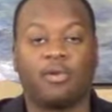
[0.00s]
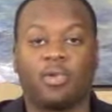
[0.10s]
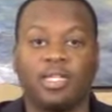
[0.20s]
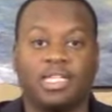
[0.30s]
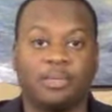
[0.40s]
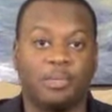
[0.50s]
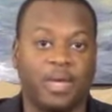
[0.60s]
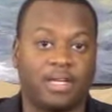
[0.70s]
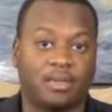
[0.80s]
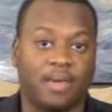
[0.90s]
really deep
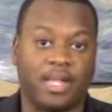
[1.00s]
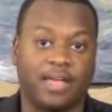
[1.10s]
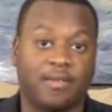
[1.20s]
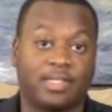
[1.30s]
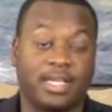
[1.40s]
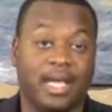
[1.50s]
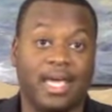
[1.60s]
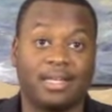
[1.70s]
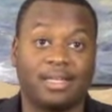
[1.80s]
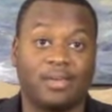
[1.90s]
impact on my life because I
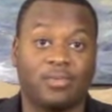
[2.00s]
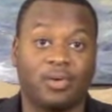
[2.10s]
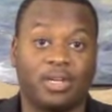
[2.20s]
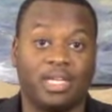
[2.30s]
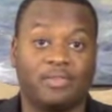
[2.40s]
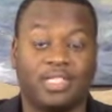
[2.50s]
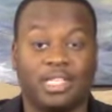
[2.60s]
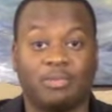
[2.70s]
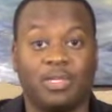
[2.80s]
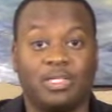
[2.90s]
had never even seen
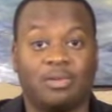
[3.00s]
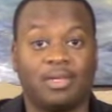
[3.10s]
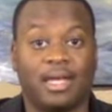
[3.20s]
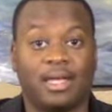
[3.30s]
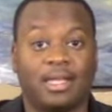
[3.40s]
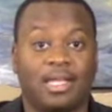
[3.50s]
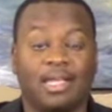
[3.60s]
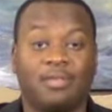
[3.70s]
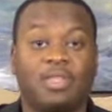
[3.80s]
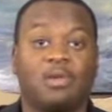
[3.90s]
anyone do that.
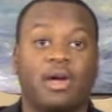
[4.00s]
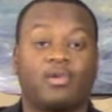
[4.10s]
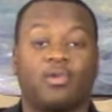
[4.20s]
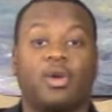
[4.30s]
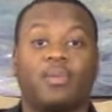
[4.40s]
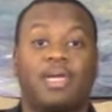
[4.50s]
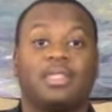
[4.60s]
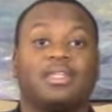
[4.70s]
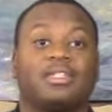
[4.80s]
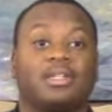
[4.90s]
Even though I grew up
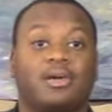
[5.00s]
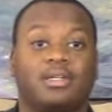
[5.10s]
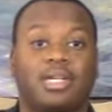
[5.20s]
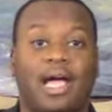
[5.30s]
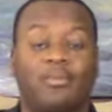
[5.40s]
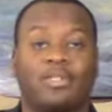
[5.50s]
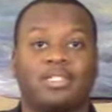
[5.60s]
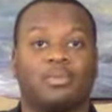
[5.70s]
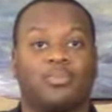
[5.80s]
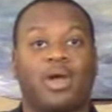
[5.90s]
in the church, I was
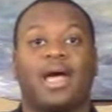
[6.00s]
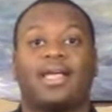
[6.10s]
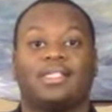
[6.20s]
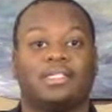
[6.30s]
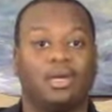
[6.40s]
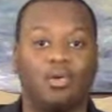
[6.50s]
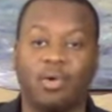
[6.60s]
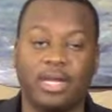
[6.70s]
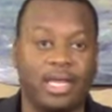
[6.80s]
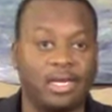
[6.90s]
surprised. No
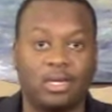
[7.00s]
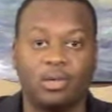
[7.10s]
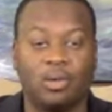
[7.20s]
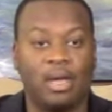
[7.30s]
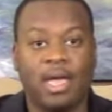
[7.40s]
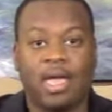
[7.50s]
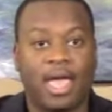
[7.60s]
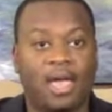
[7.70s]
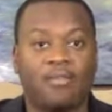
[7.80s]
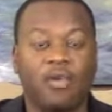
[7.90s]
one I knew
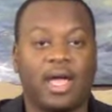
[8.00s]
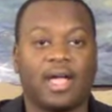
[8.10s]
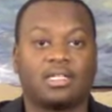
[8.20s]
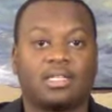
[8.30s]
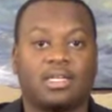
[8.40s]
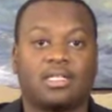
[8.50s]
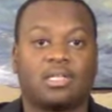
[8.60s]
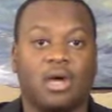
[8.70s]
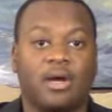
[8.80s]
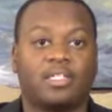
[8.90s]
ever actually
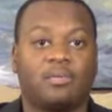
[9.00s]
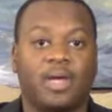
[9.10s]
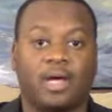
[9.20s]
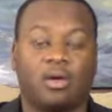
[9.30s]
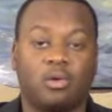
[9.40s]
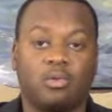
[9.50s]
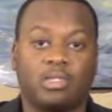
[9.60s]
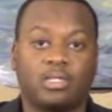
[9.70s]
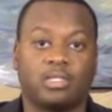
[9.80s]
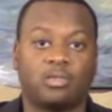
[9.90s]
talked about who
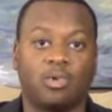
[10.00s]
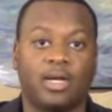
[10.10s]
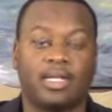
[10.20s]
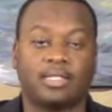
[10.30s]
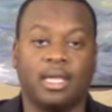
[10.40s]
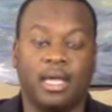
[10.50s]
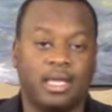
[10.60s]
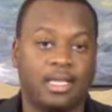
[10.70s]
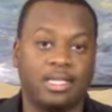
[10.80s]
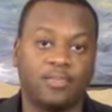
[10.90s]
Jesus was
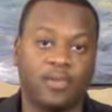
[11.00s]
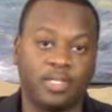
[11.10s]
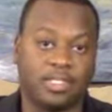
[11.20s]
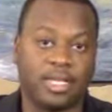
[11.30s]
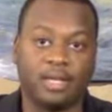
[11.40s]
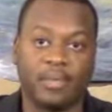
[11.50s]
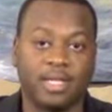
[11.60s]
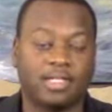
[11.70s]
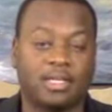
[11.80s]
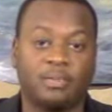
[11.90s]
and the difference that He
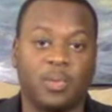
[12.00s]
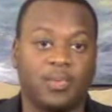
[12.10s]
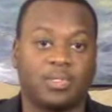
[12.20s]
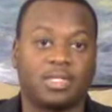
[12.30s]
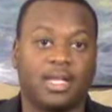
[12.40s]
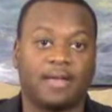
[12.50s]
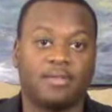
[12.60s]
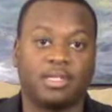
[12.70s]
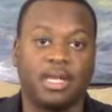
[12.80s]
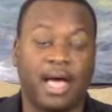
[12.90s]
makes in people's
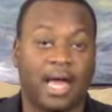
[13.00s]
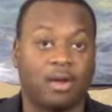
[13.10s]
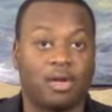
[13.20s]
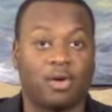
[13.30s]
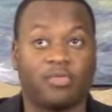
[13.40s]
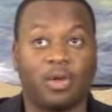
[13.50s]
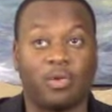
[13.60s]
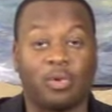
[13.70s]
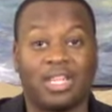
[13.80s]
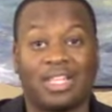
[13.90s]
lives. I don't know if they were
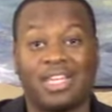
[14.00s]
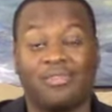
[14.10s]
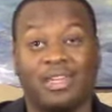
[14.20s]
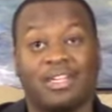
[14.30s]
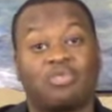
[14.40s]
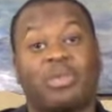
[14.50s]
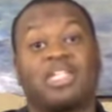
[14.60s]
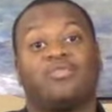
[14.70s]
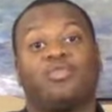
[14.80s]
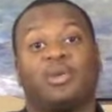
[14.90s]
really living a
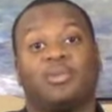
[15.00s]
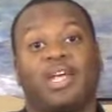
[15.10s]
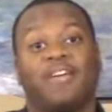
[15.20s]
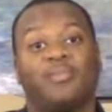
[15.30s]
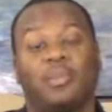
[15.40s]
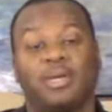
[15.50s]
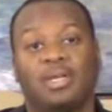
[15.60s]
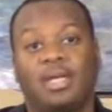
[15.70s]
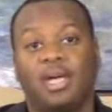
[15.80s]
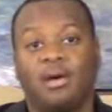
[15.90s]
transformed life,
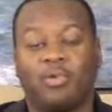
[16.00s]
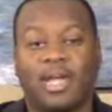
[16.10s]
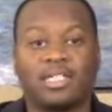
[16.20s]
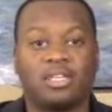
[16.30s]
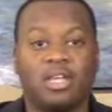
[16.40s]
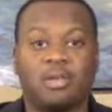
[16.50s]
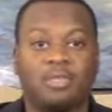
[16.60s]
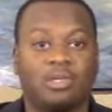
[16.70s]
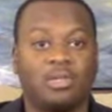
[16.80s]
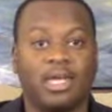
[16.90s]
but when I saw them
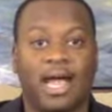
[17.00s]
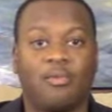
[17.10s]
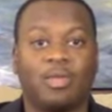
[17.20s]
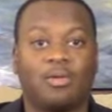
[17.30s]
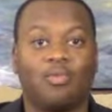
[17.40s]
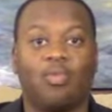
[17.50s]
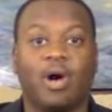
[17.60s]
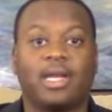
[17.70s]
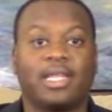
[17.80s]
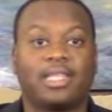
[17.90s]
do that, I really
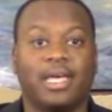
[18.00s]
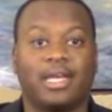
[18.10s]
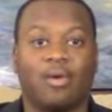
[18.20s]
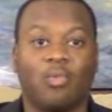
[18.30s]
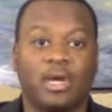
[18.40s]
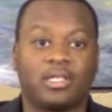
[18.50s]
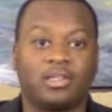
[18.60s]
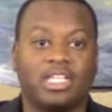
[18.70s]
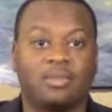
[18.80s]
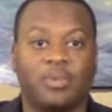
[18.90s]
wanted that. I wanted
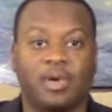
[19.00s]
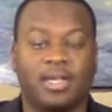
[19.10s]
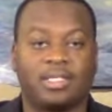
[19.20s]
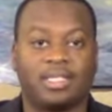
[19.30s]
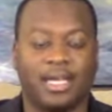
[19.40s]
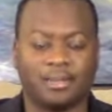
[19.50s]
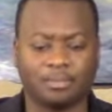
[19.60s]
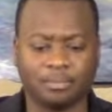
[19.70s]
to experience that.